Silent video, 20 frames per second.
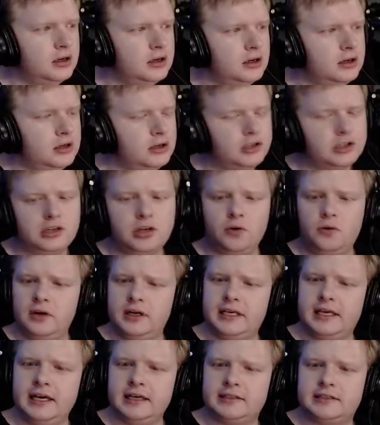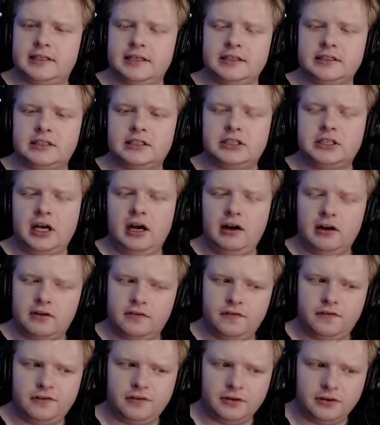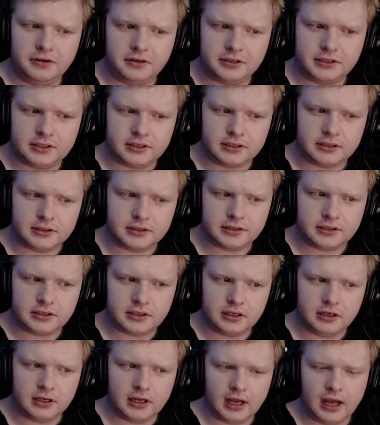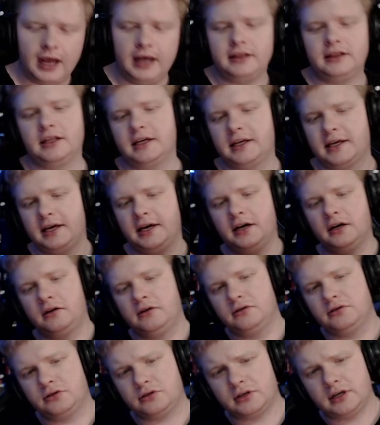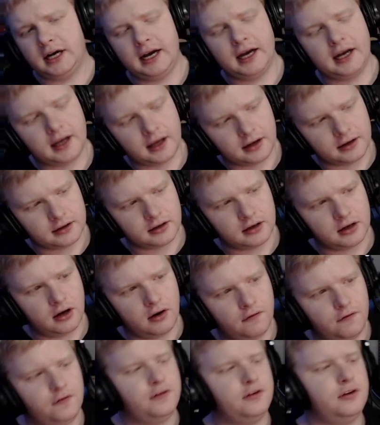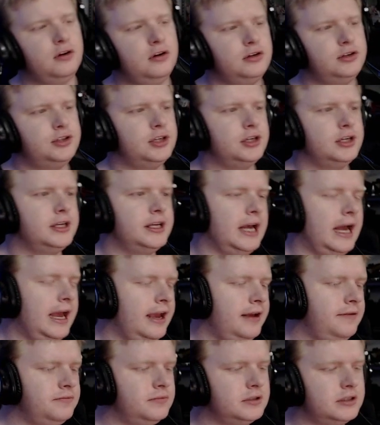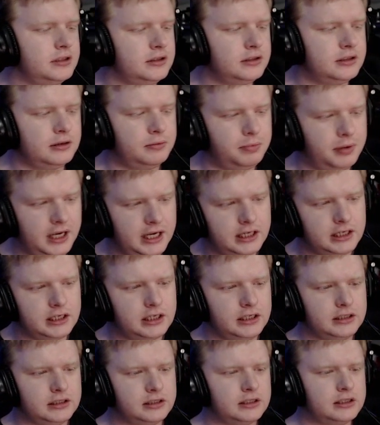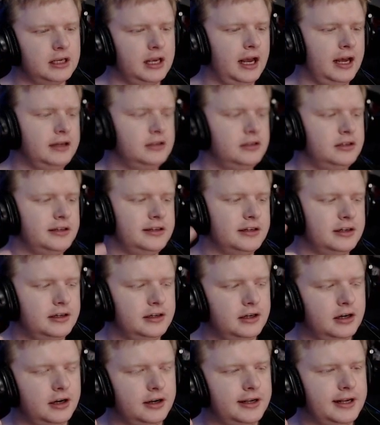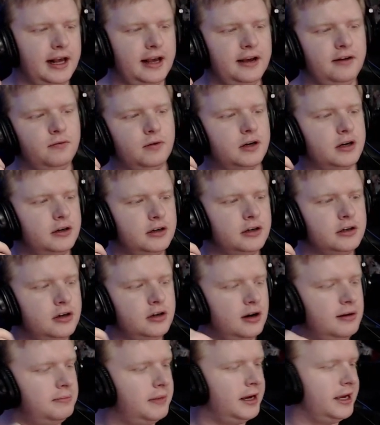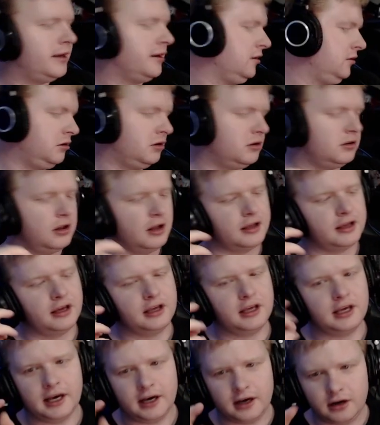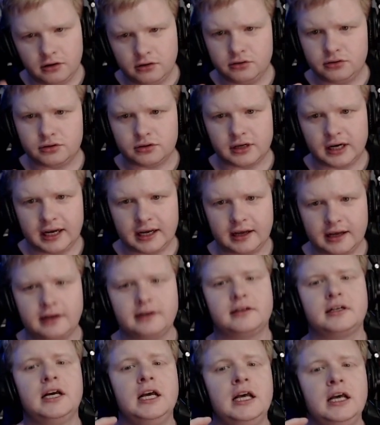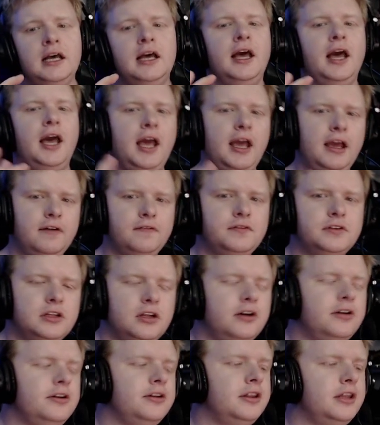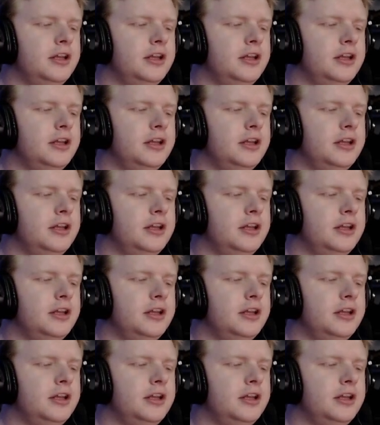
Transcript: So I guess since Dark Forces had the Kell Dragon, future games and depictions had to go, okay, we gotta not make it look like a Kell Dragon, even though the